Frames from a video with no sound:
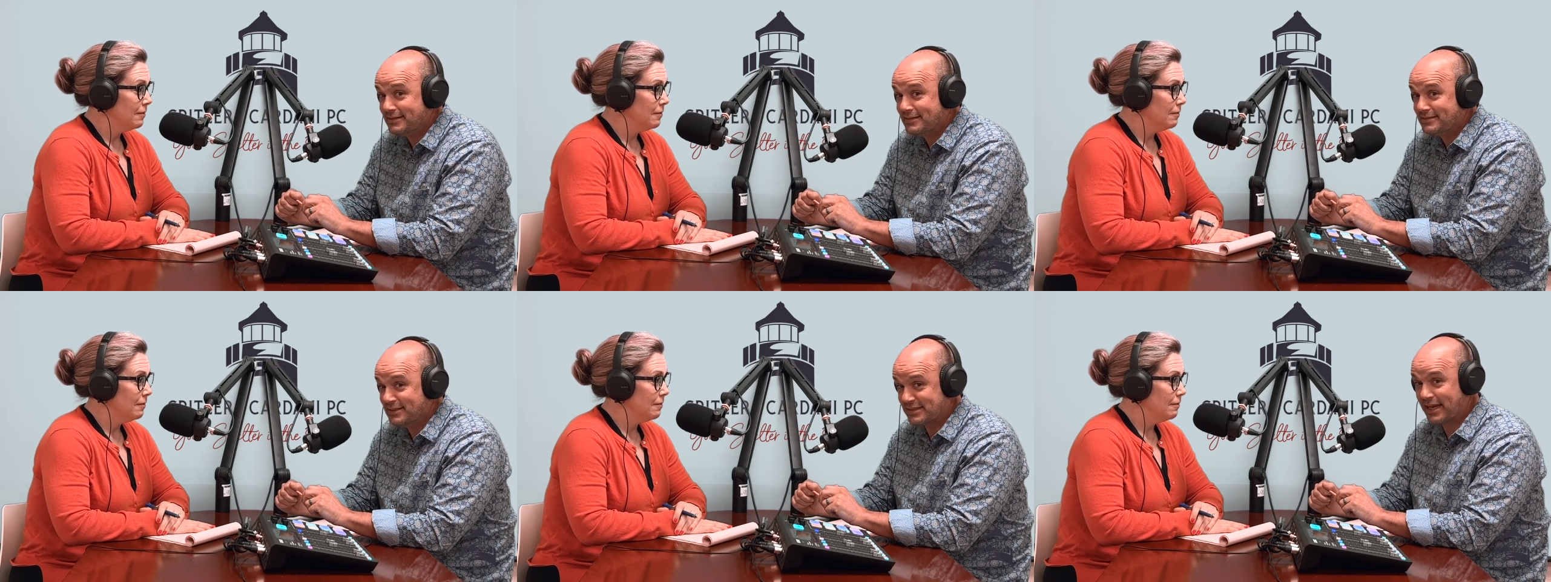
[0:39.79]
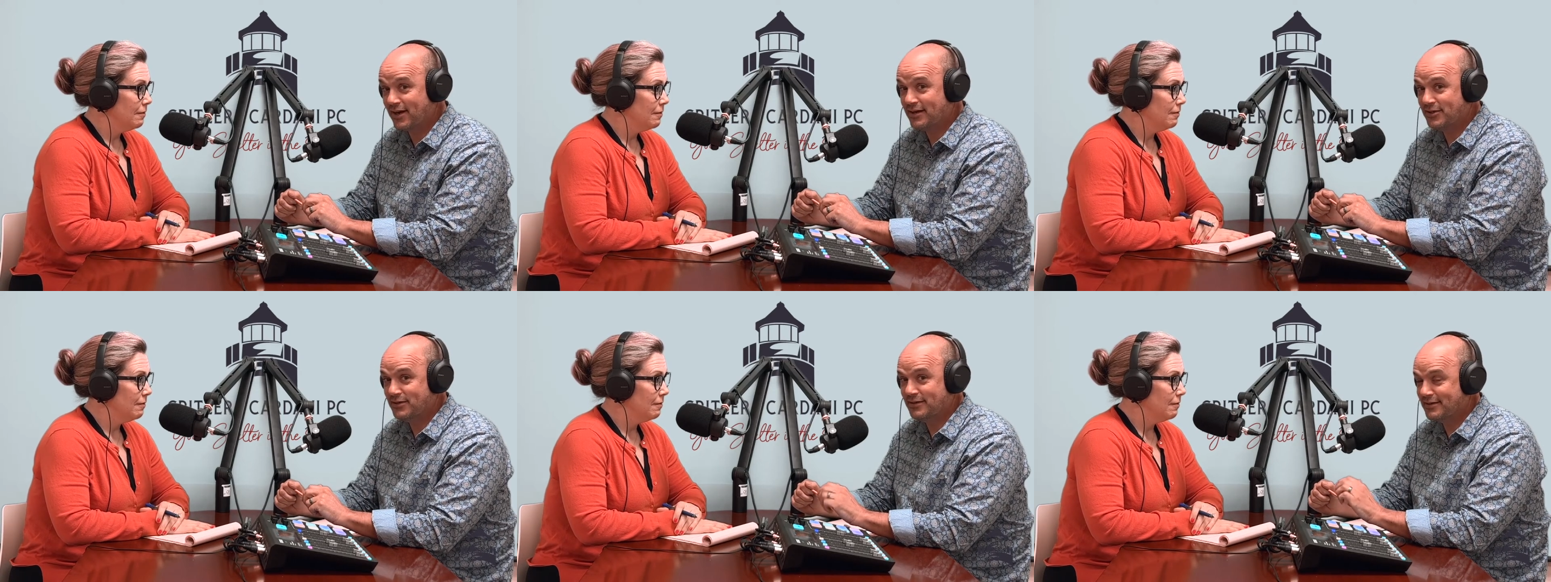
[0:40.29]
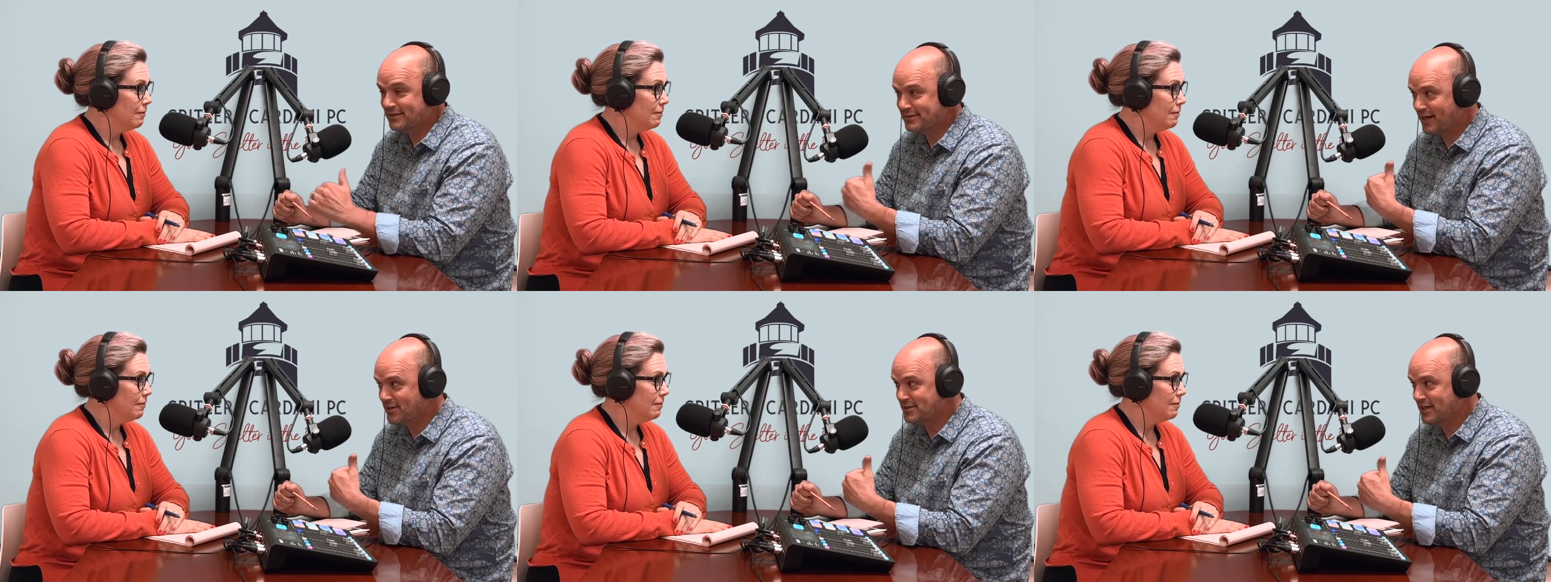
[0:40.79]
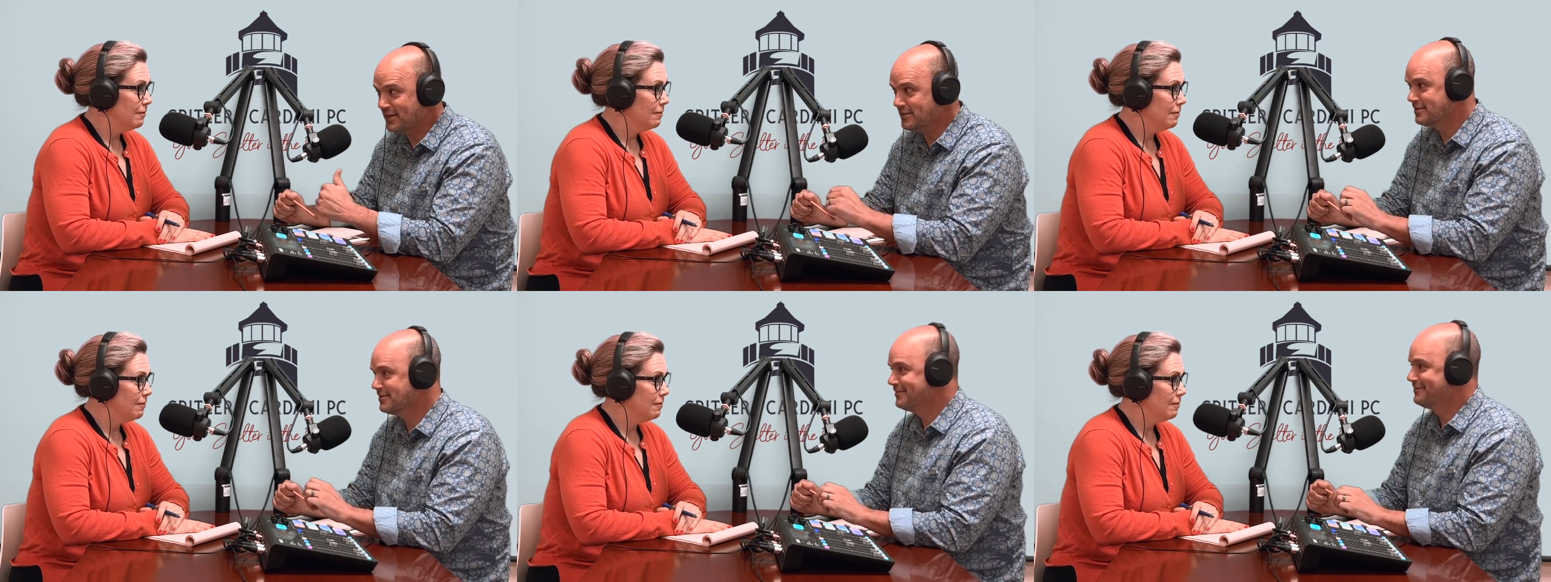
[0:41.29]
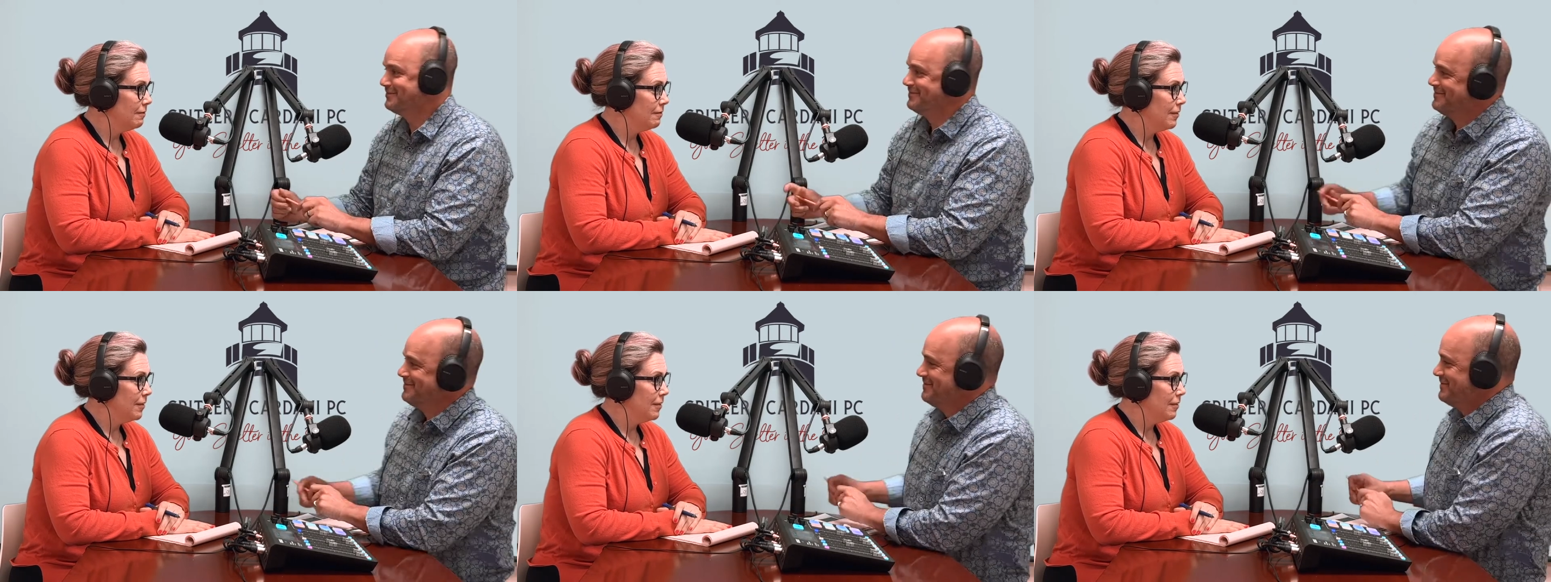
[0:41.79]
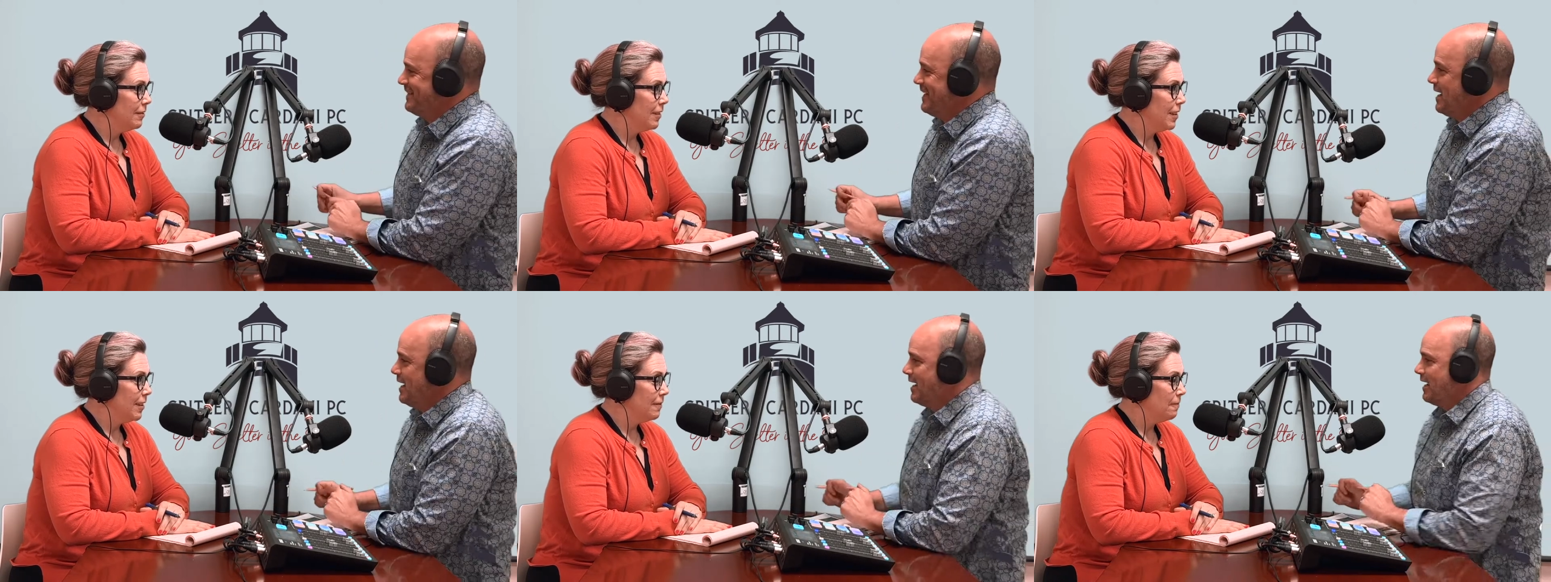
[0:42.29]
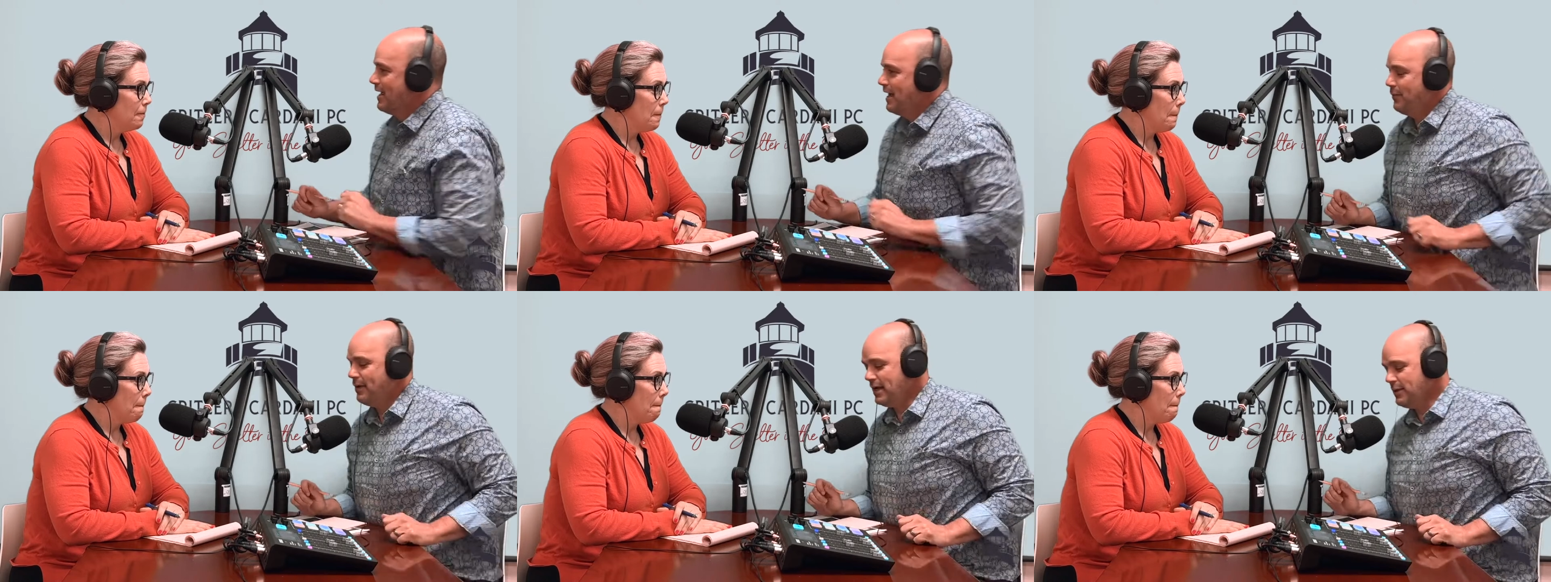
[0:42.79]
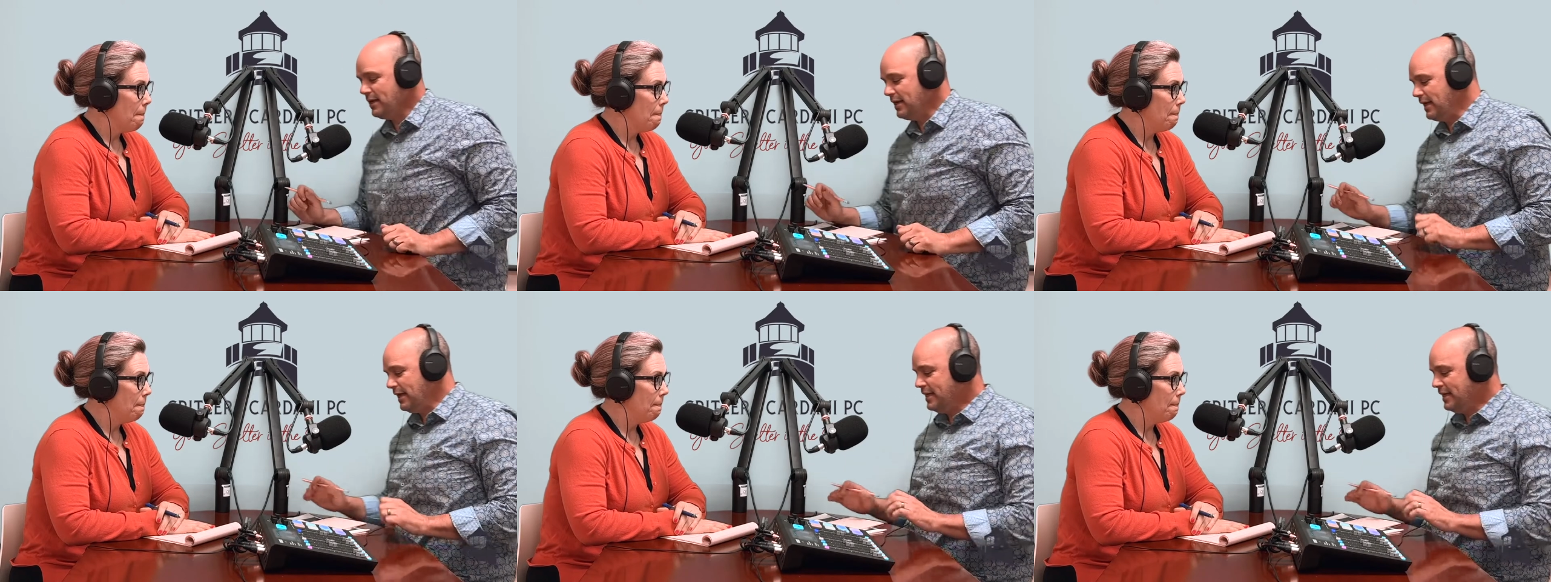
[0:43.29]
Speaker 1: Does it scare you? It scares us. Abandonment